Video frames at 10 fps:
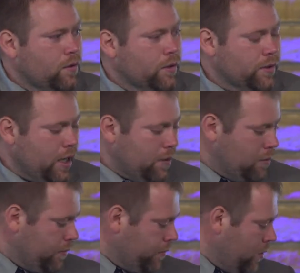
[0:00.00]
Because I had
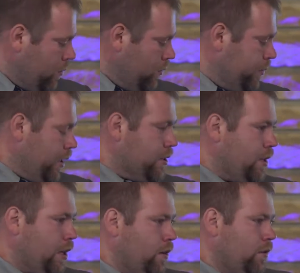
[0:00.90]
my phone face
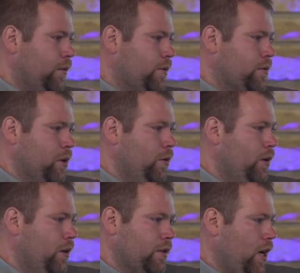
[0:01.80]
down. It was
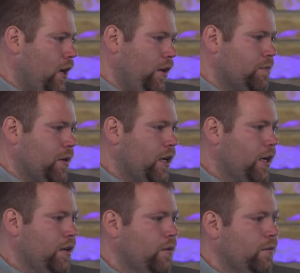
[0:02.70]
muted and silenced, but I
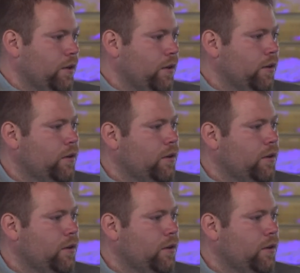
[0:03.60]
had it over there.